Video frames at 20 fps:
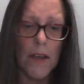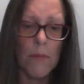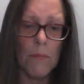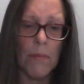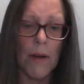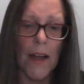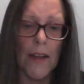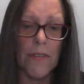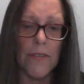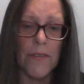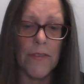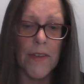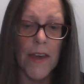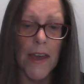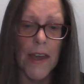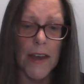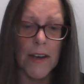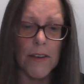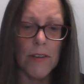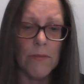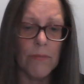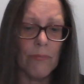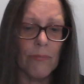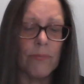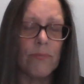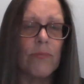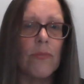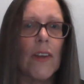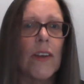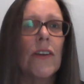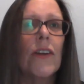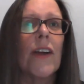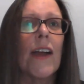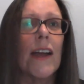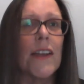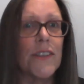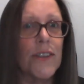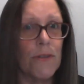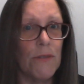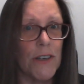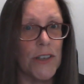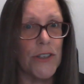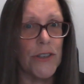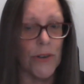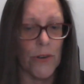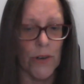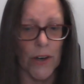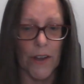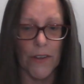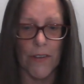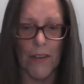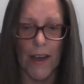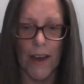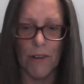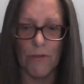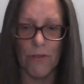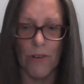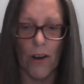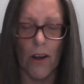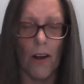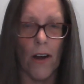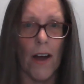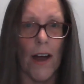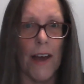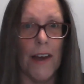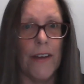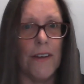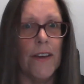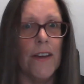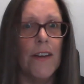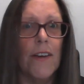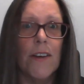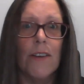But then you get to enjoy that ride.